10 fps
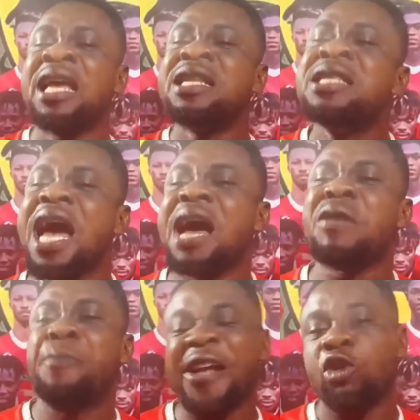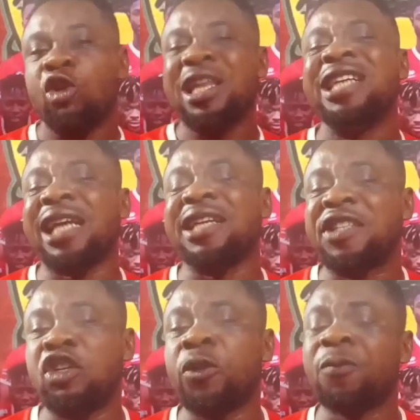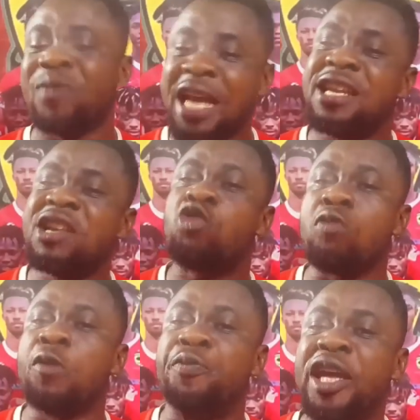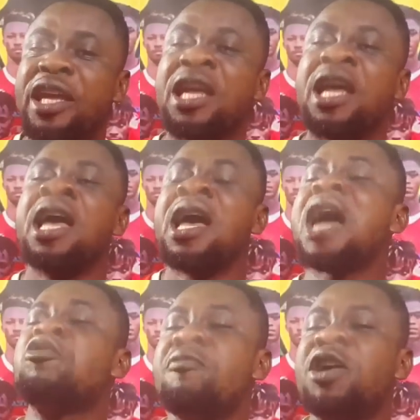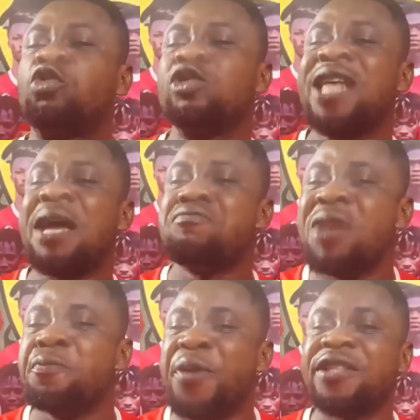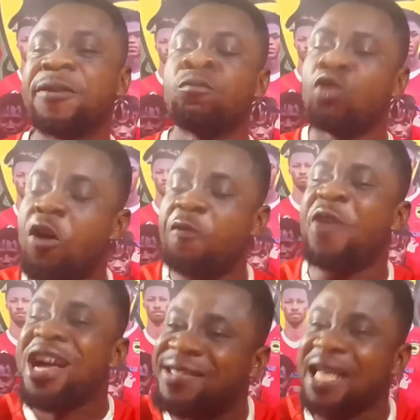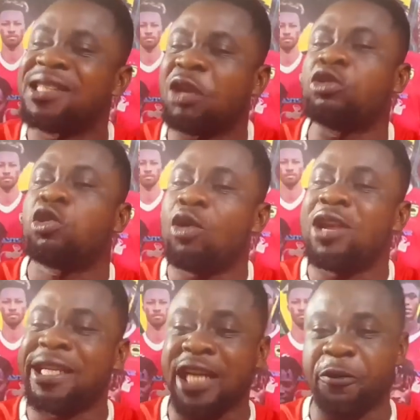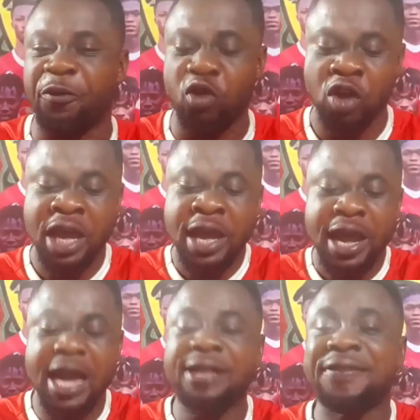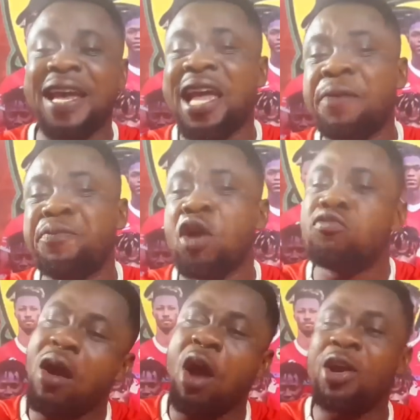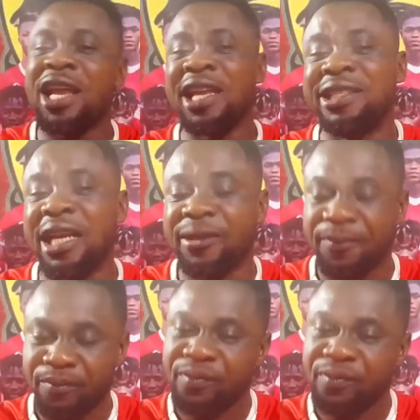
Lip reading: Now, I'm going to say, legends, no. I didn't come up here. And I'm going to some members of Asante Kotoko legend for, and say, Obi Obi, how are legend?